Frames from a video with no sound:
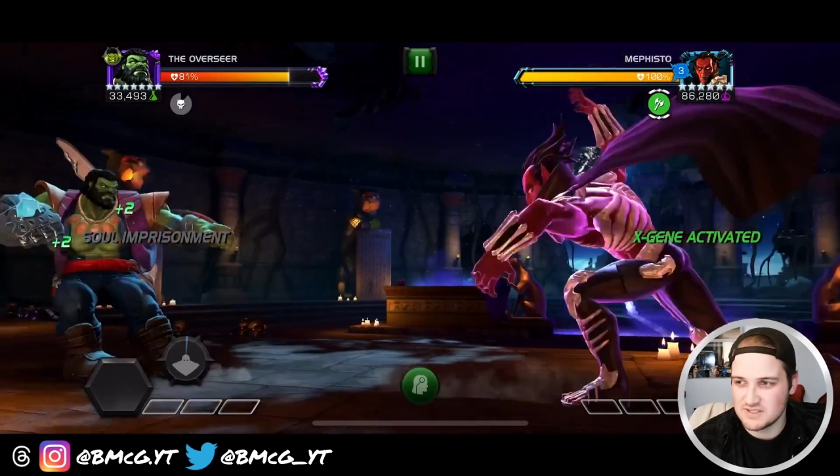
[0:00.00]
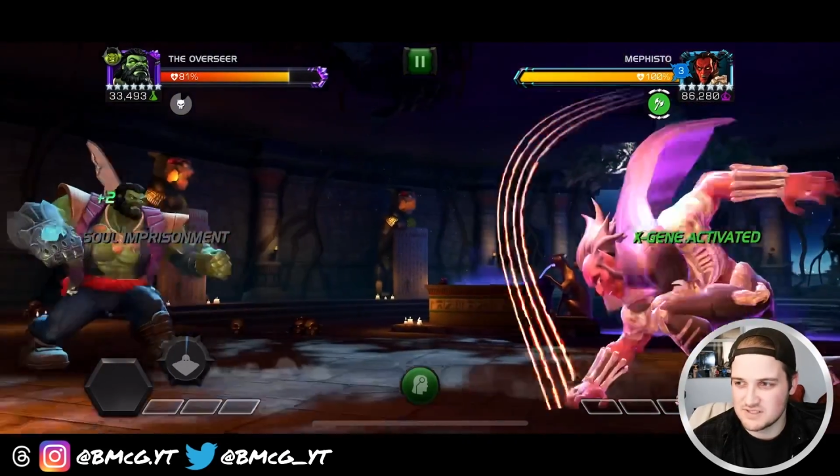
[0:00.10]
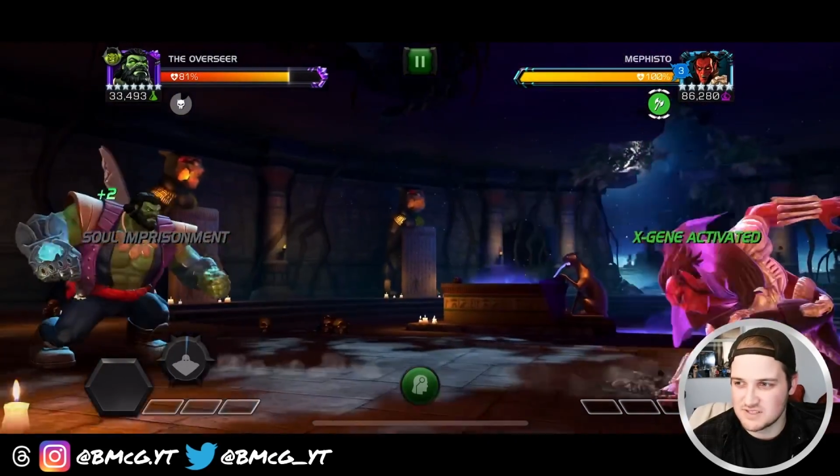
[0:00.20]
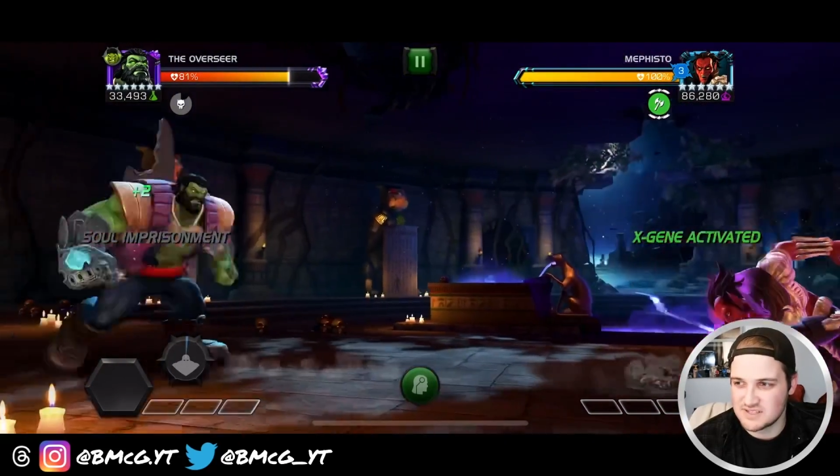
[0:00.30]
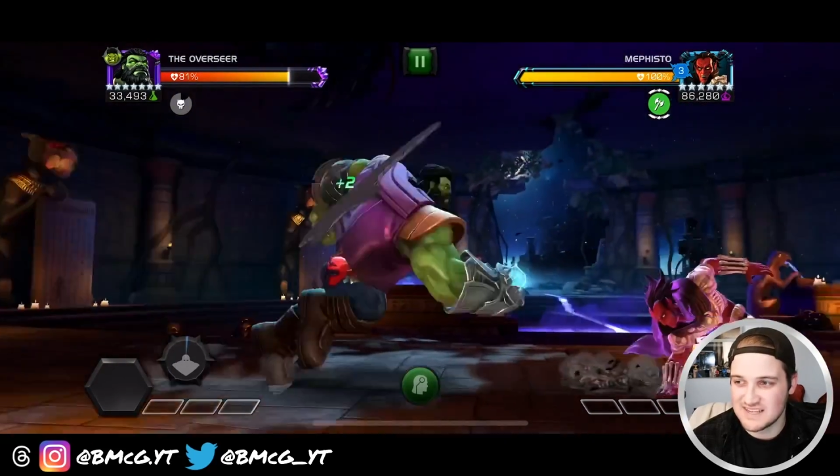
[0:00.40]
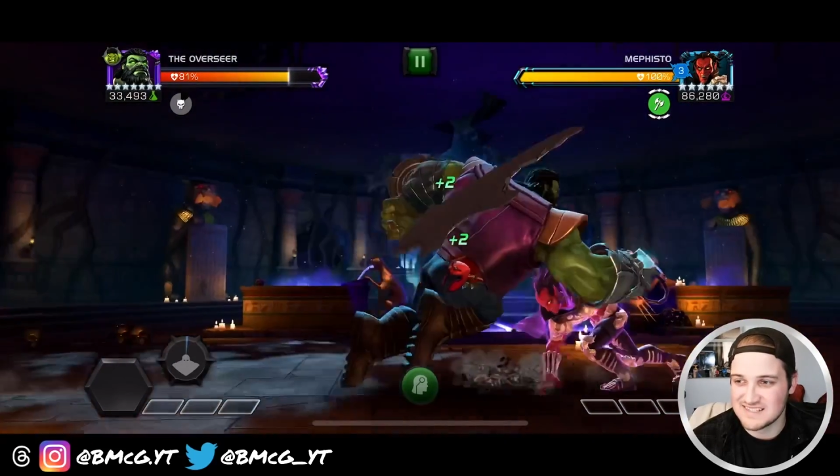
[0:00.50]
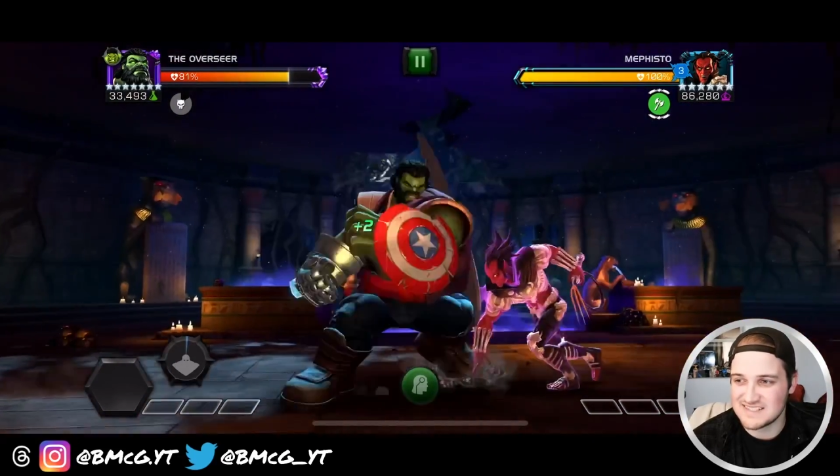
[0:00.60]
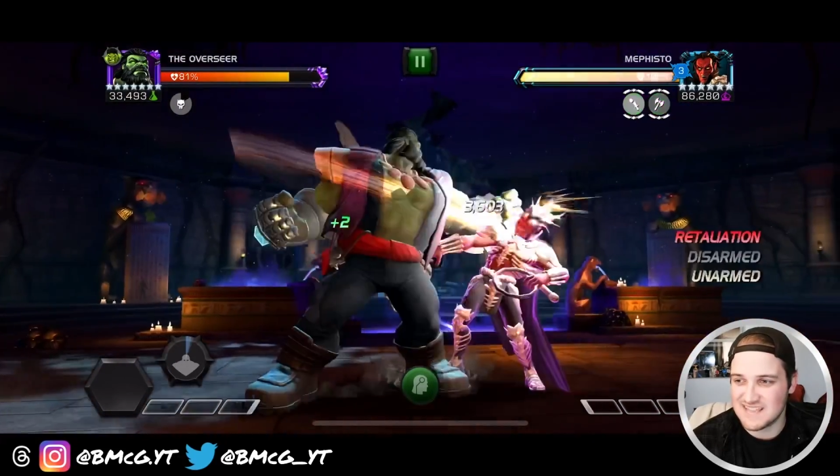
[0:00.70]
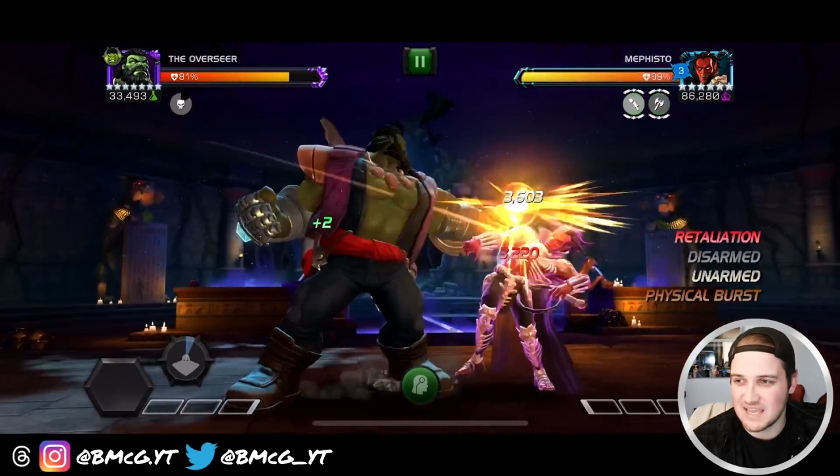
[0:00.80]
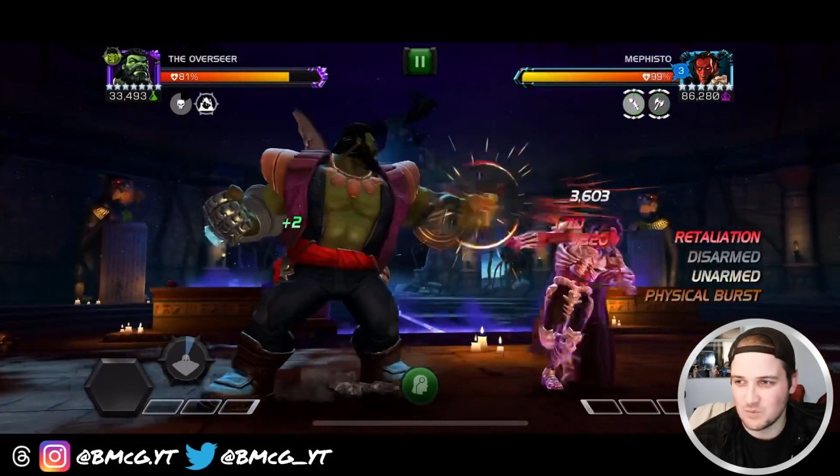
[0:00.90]
is just
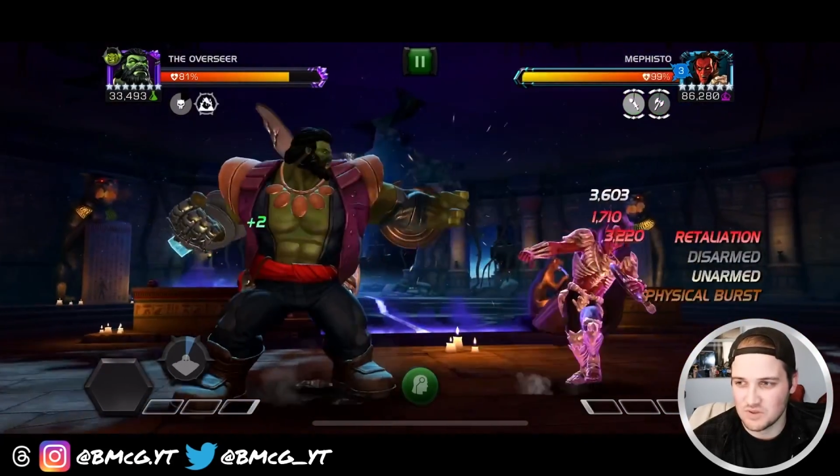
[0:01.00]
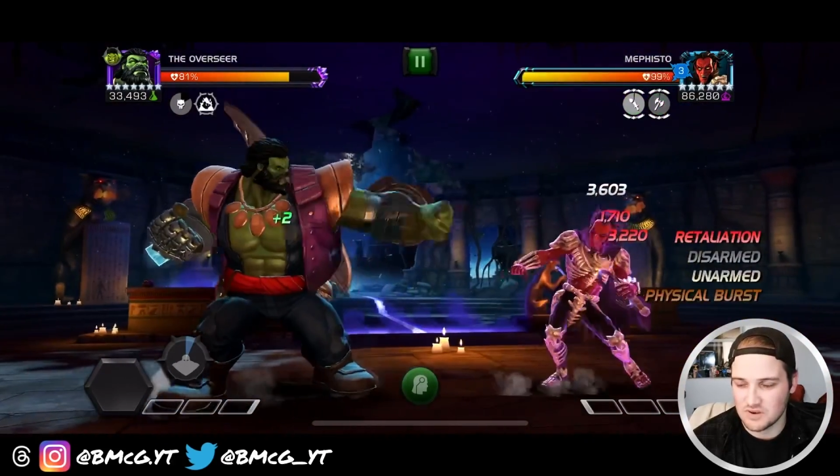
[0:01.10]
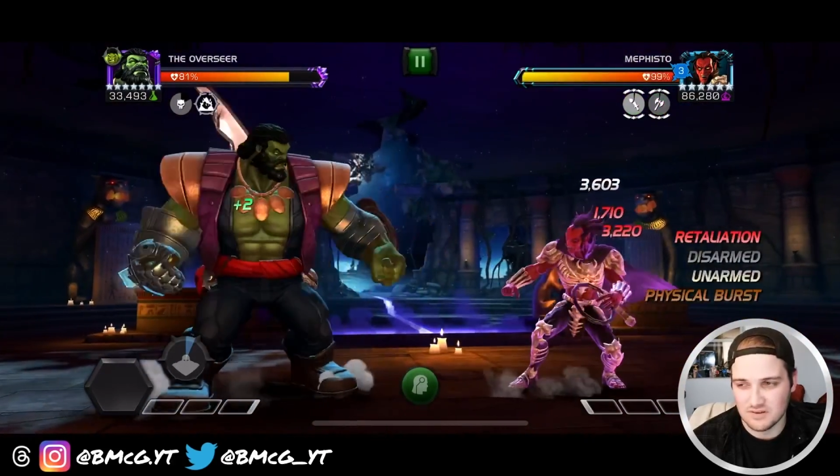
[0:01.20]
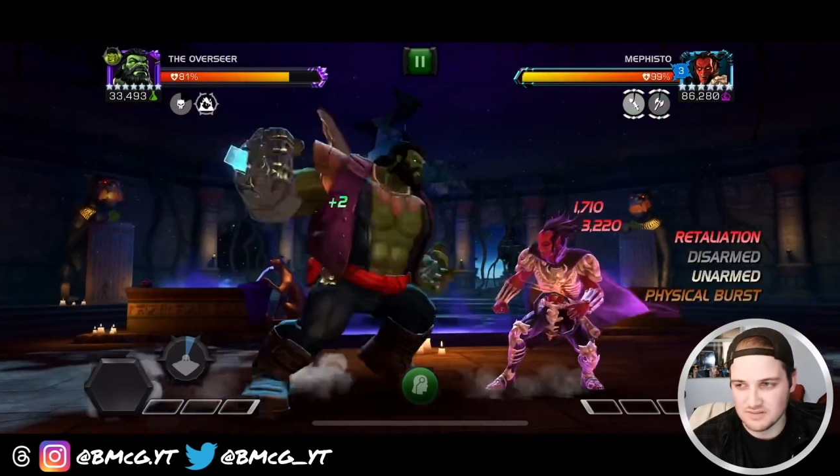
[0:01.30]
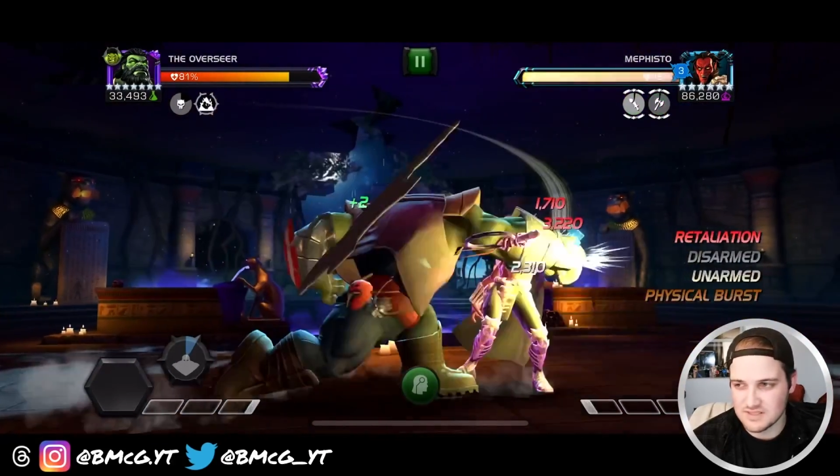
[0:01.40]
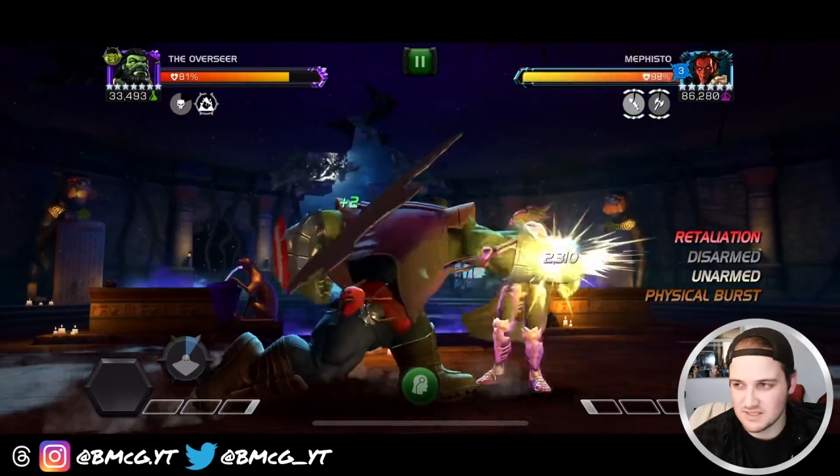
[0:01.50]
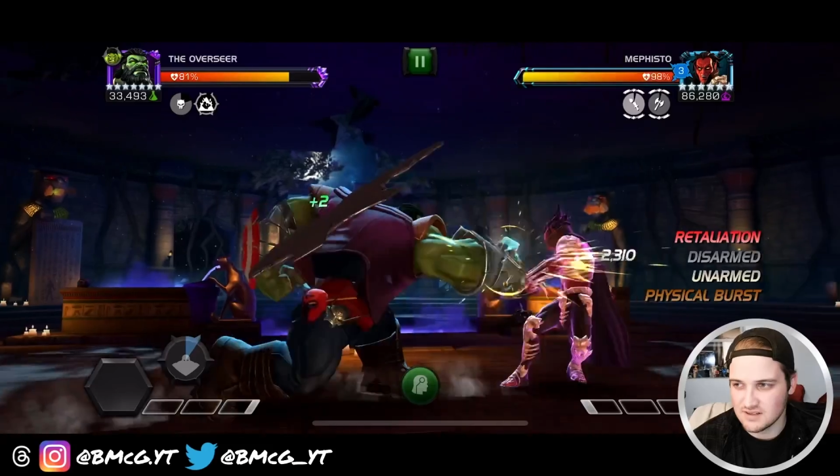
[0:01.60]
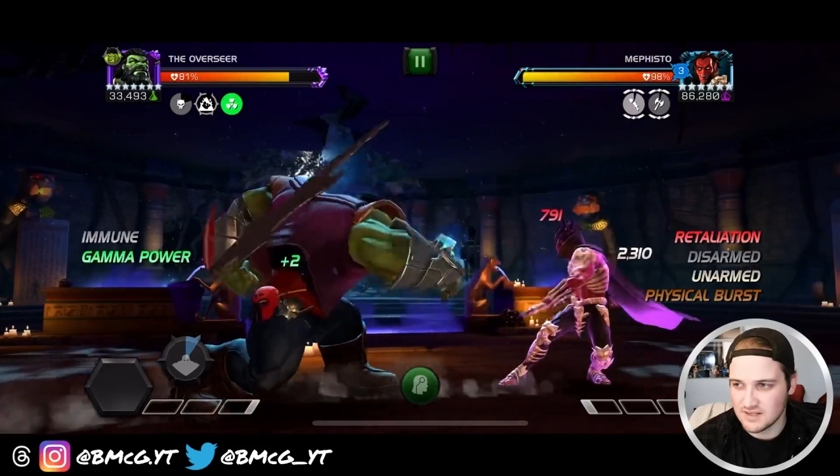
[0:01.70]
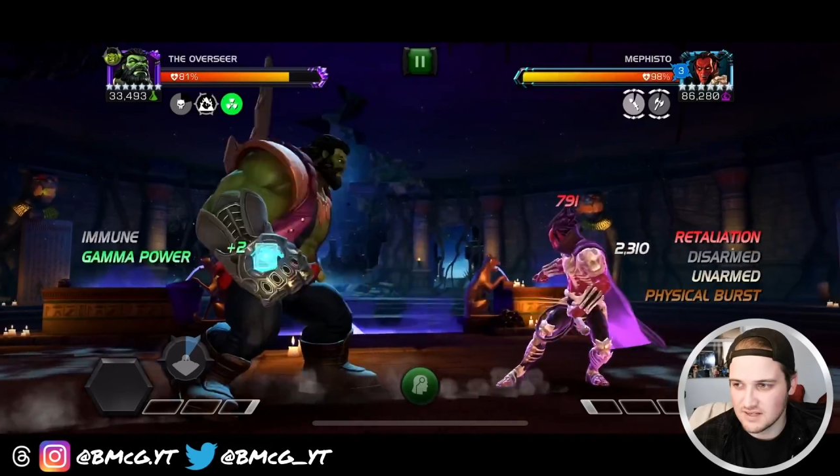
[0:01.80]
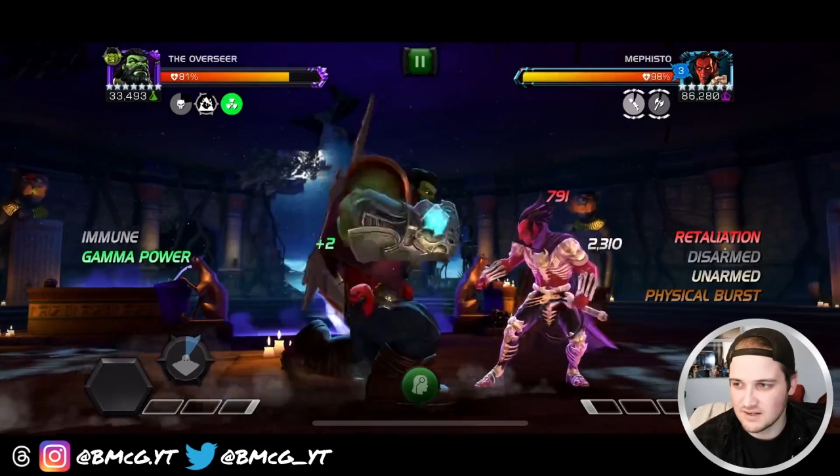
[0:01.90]
insane with
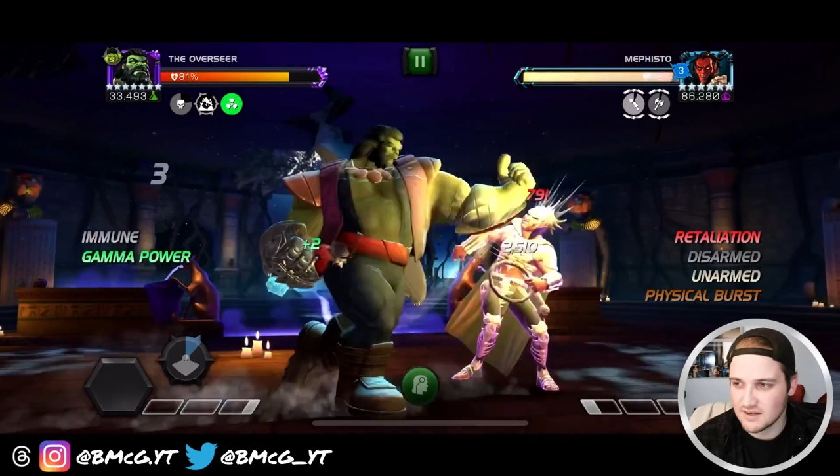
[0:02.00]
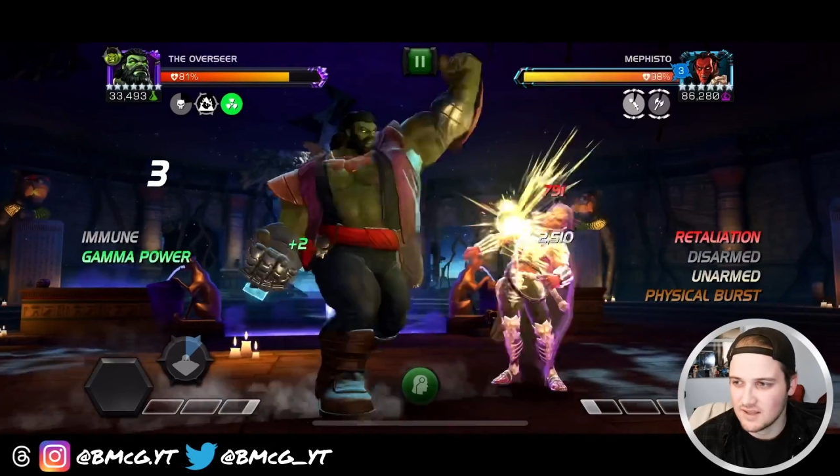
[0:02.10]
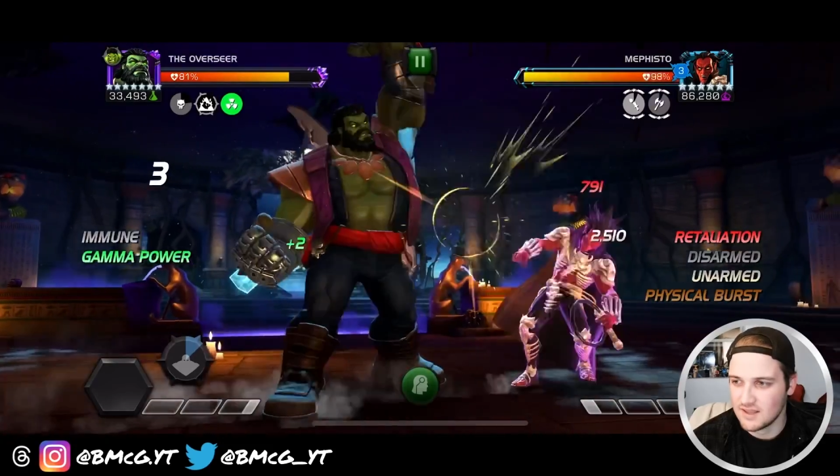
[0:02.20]
Overseer here.